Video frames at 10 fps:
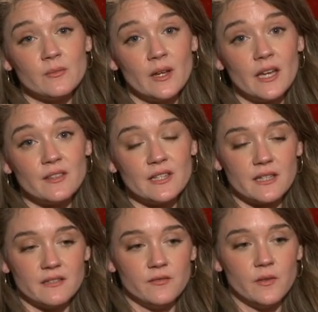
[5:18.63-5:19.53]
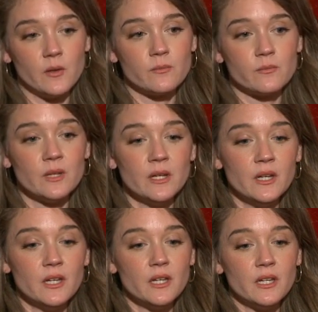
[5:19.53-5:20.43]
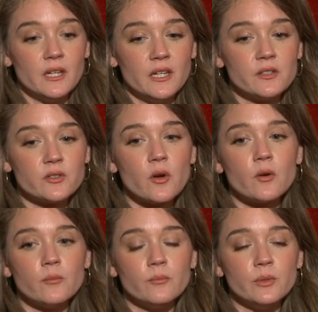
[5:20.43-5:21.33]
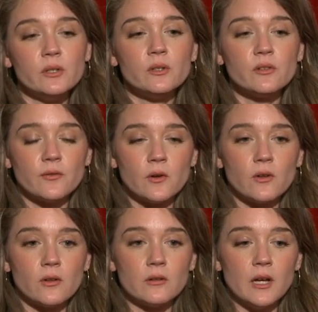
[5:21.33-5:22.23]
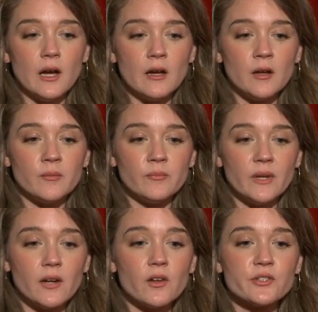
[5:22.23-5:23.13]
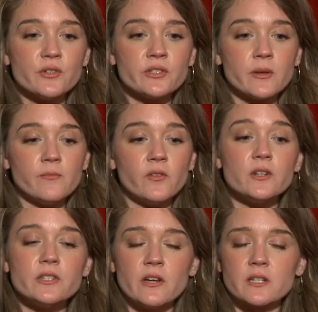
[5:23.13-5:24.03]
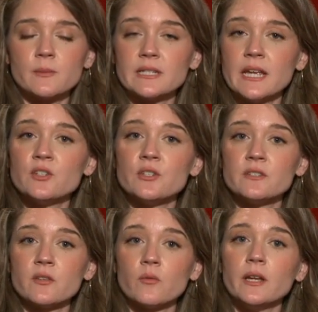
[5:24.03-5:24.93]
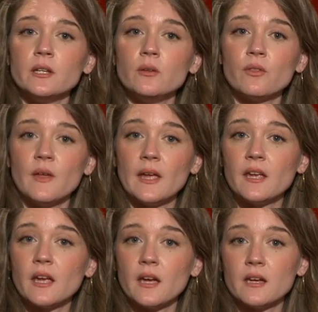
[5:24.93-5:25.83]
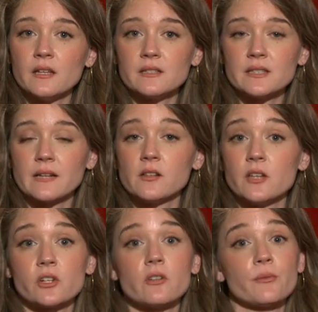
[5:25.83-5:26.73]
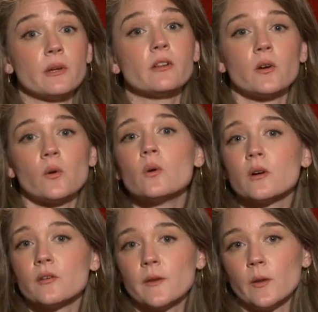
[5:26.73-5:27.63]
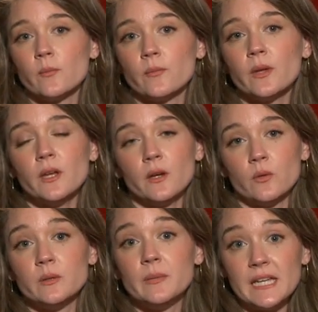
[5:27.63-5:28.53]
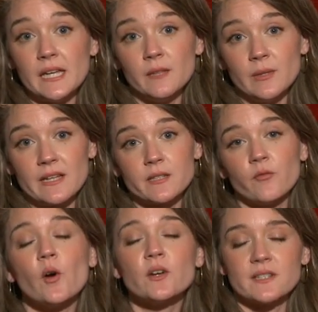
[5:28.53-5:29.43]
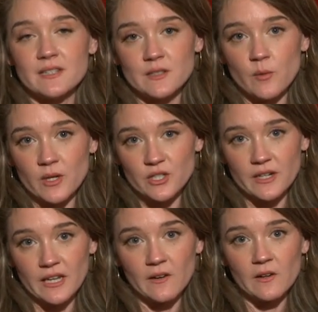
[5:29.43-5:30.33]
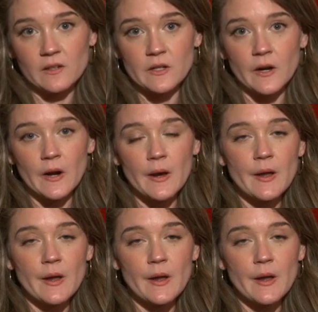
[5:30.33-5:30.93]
I think that film is so beautiful um, and also subverts your expectations of what you think a psychological thriller or horror film would be because it focuses so much on character.